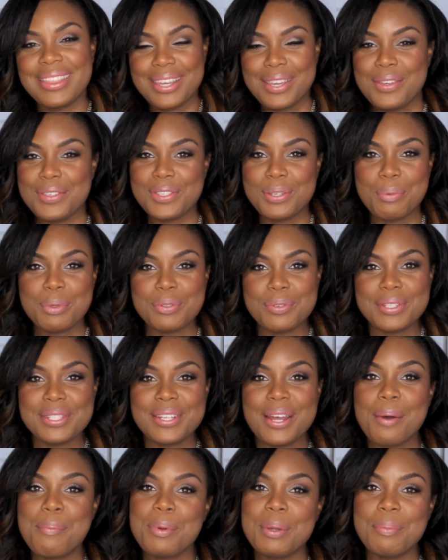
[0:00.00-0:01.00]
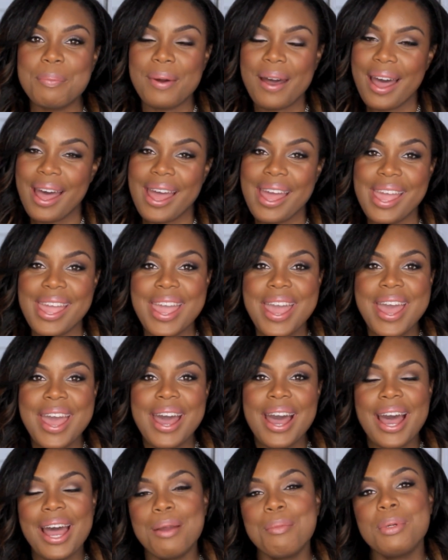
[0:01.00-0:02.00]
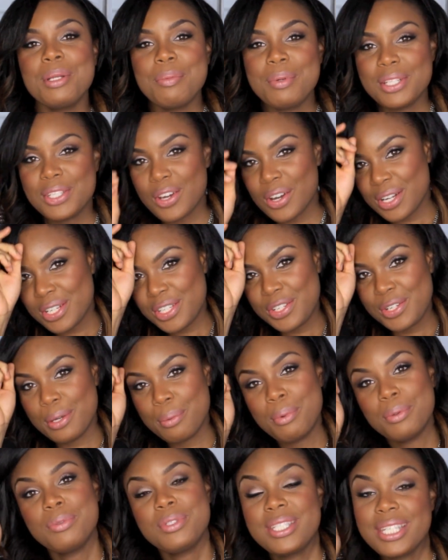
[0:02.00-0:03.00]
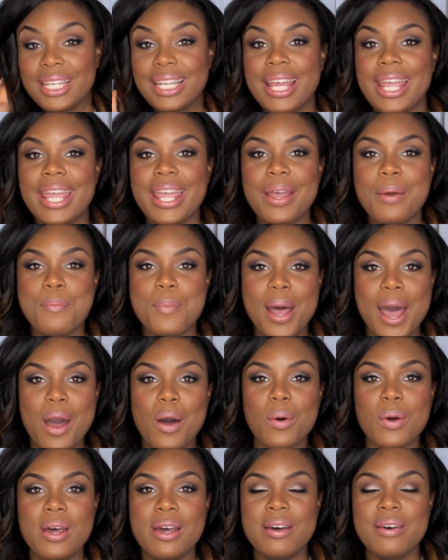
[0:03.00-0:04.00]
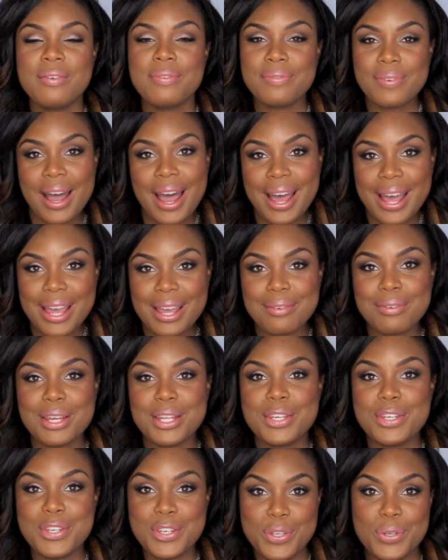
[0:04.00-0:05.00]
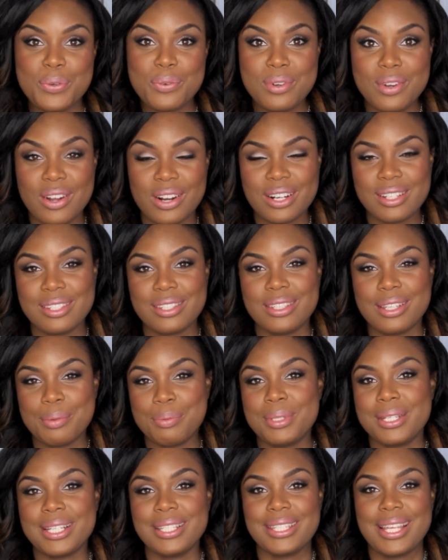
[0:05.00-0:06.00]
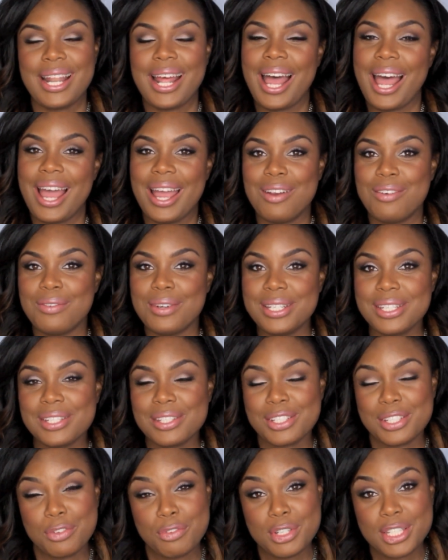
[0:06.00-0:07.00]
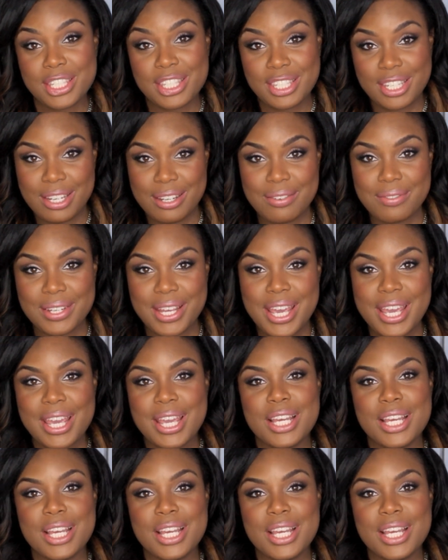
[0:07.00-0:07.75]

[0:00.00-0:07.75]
Thank you so much for stopping by. I'm gonna be talking to you today about five new NARS lipsticks that I recently received.